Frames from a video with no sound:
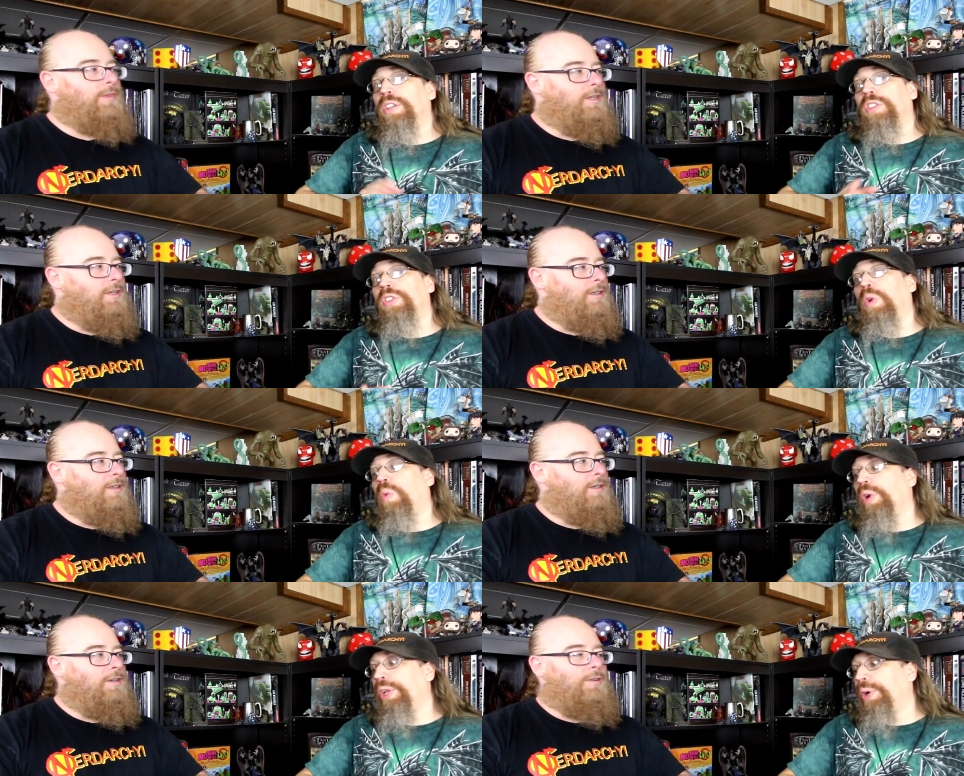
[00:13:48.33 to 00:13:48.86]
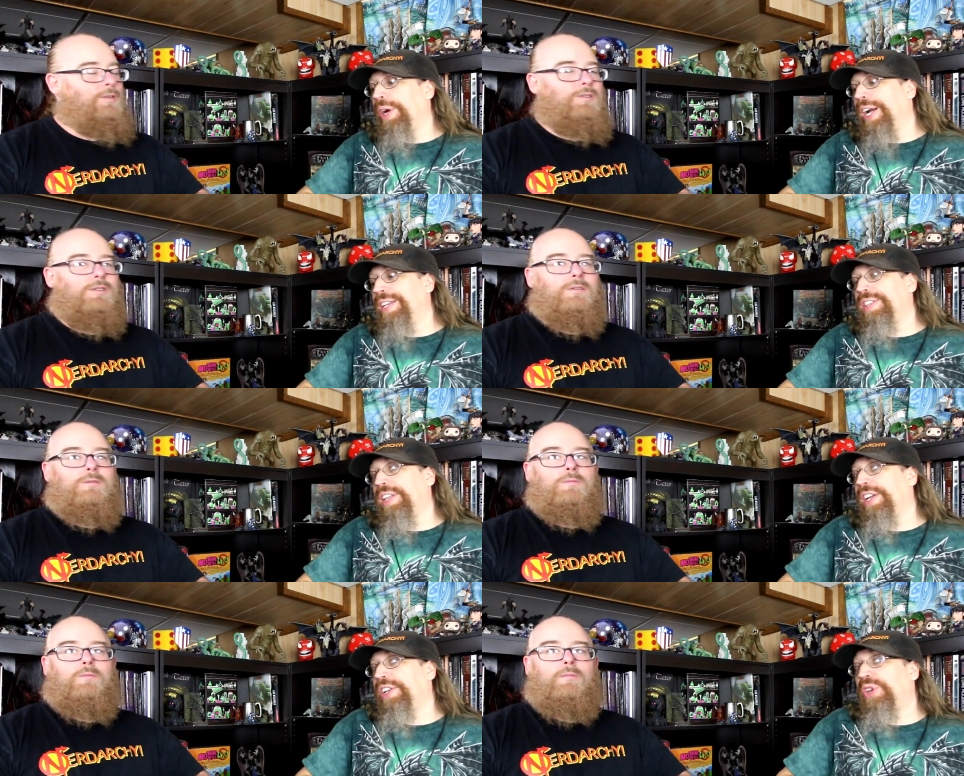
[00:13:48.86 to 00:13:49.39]
Speaker 1: so what do you guys
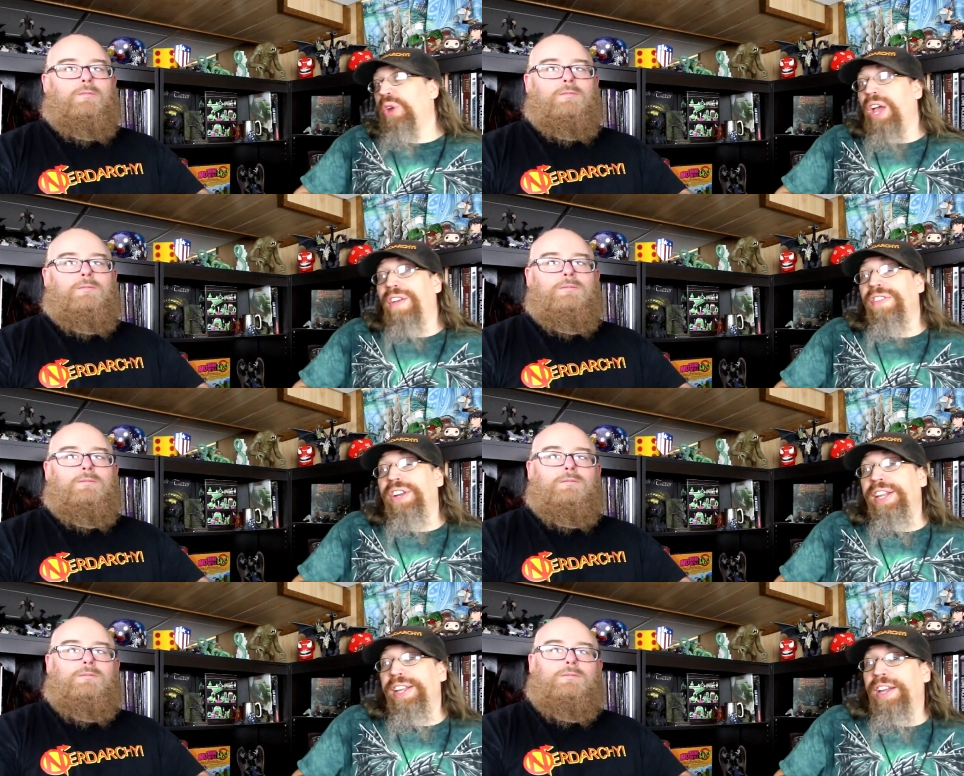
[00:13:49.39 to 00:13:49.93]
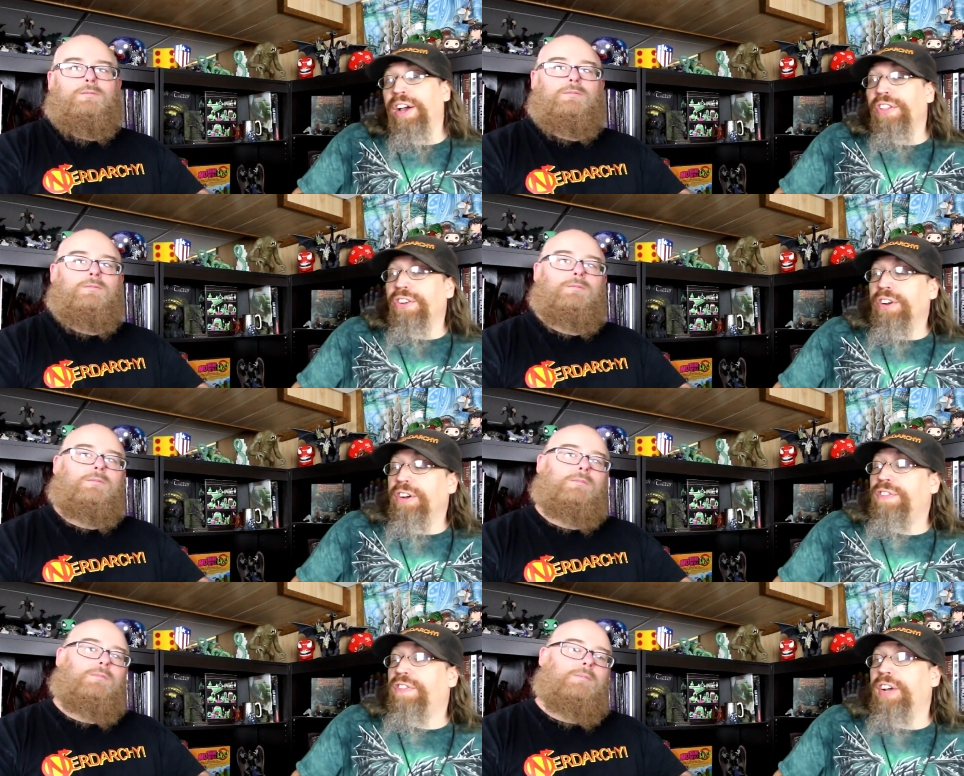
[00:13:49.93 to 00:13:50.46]
think? Do you have any
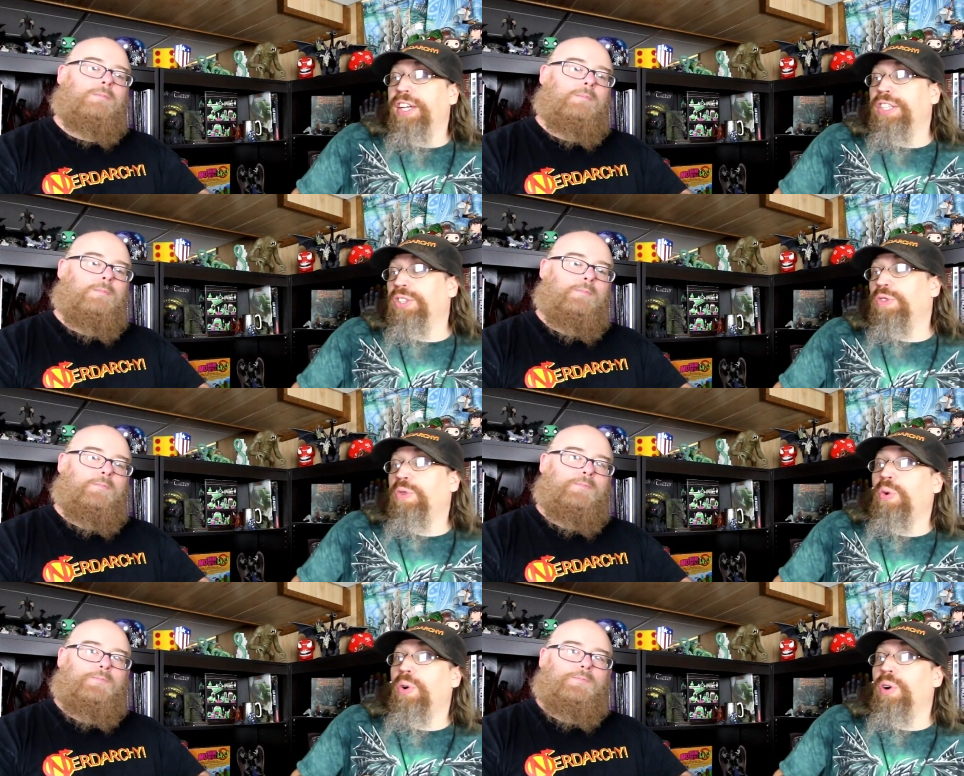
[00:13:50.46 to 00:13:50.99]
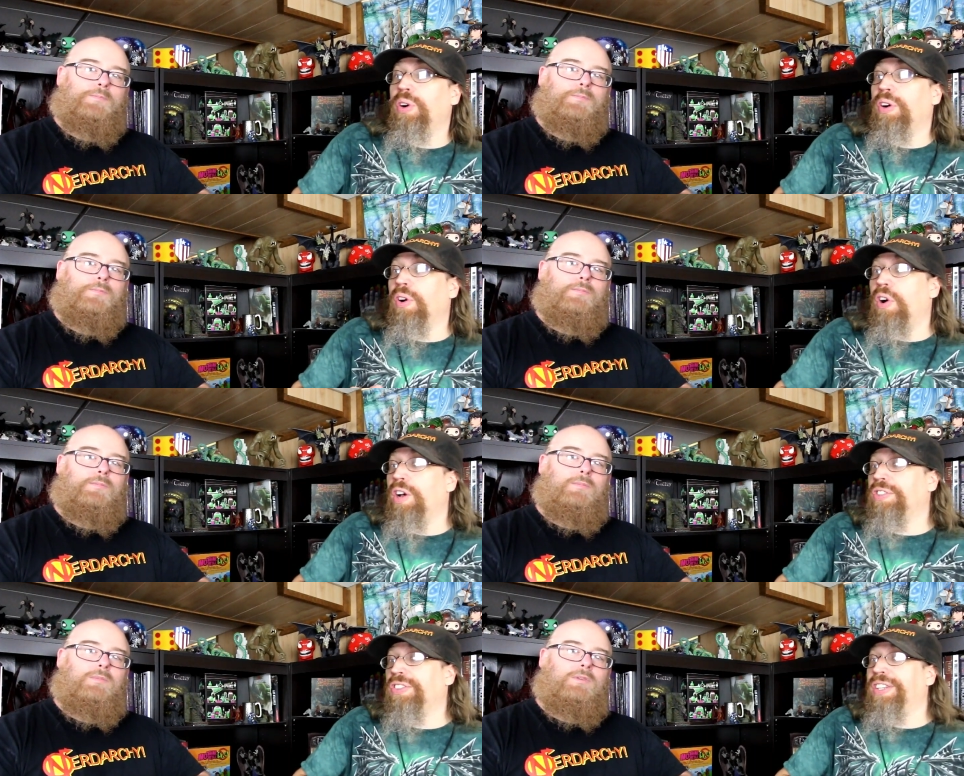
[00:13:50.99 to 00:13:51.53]
other advice for
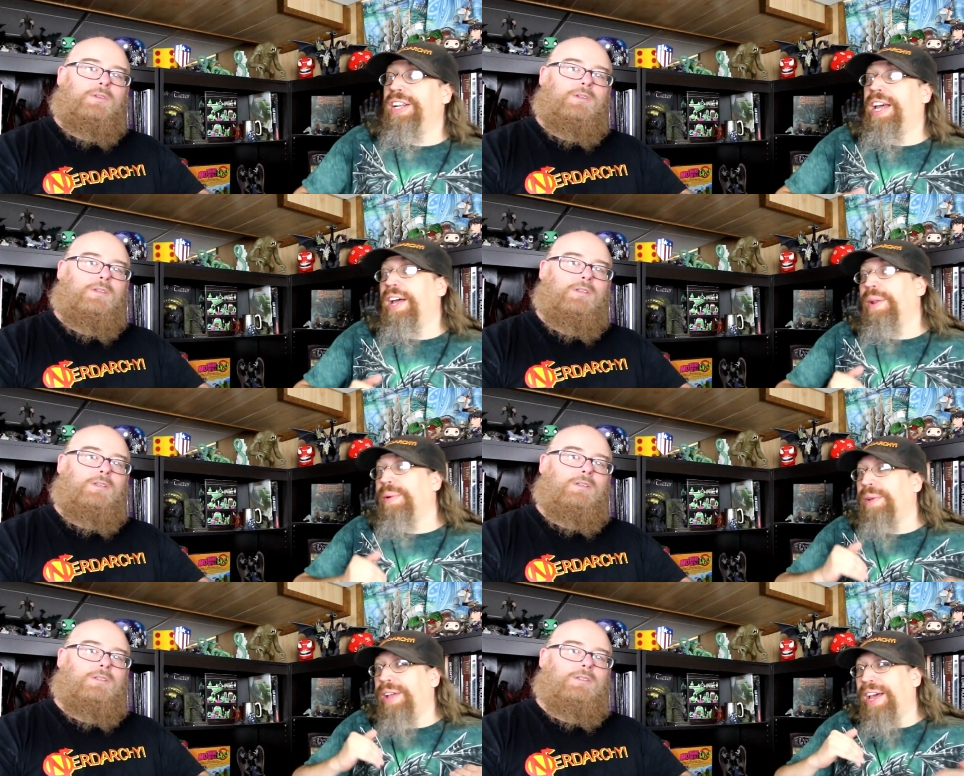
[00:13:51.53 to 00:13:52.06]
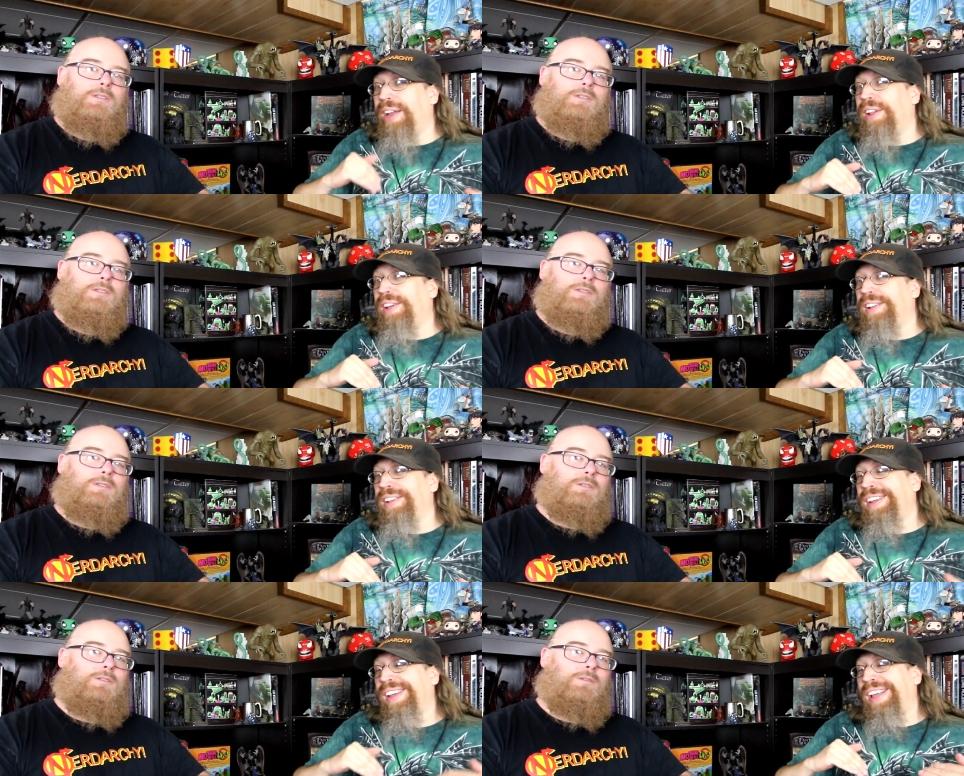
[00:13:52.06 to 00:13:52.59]
Austin how to how
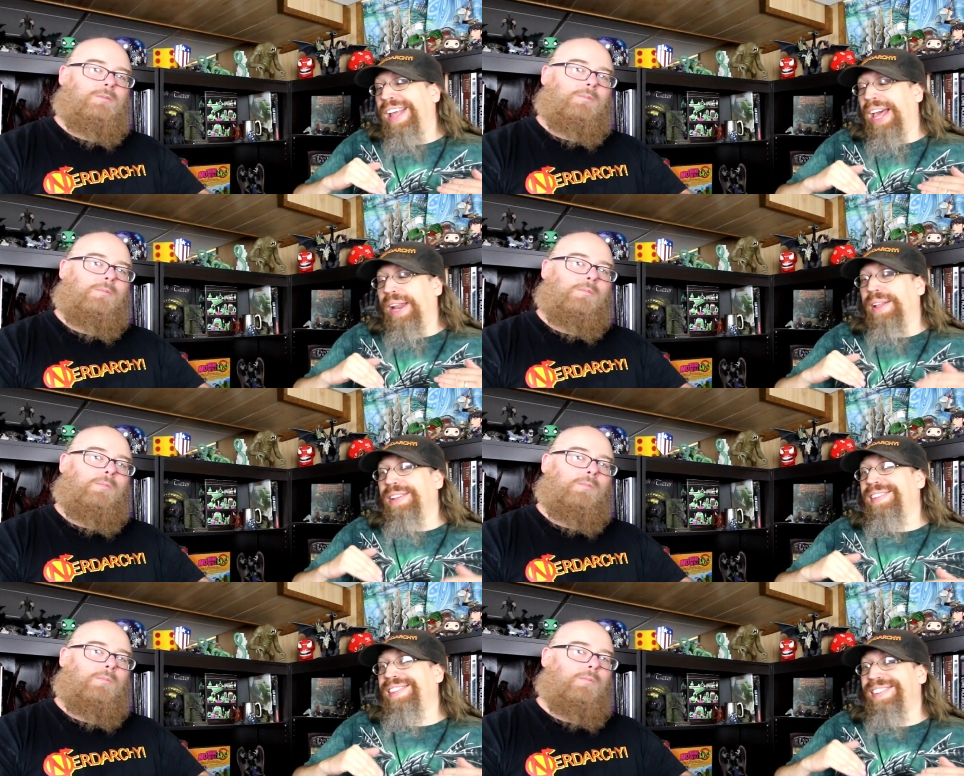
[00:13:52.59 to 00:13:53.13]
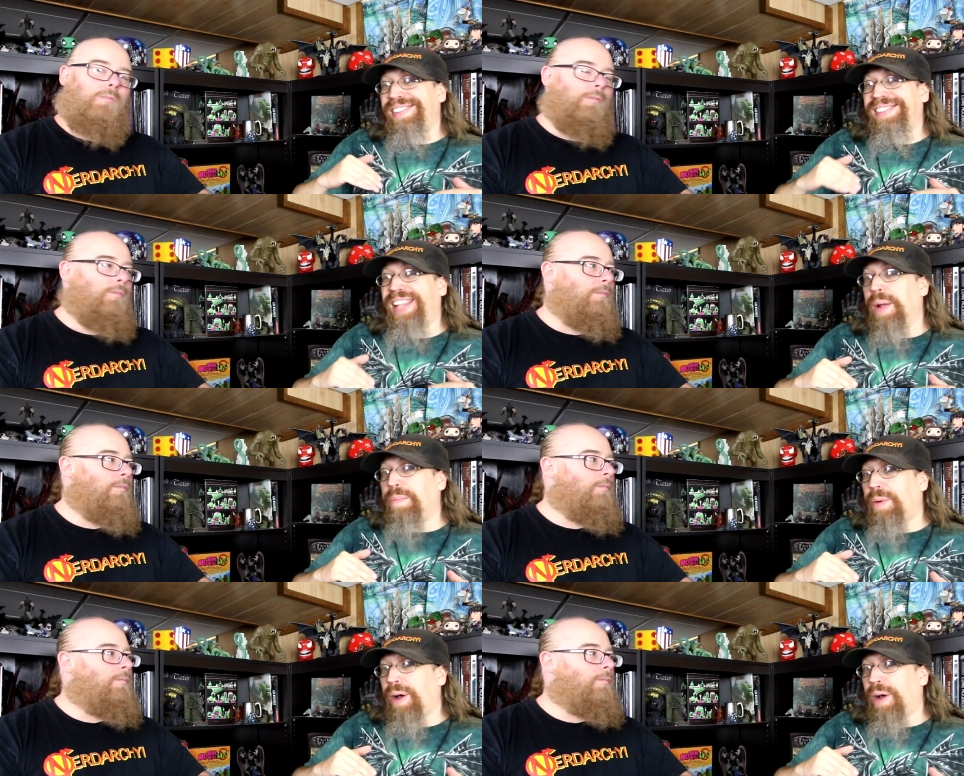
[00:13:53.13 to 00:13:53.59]
to how to step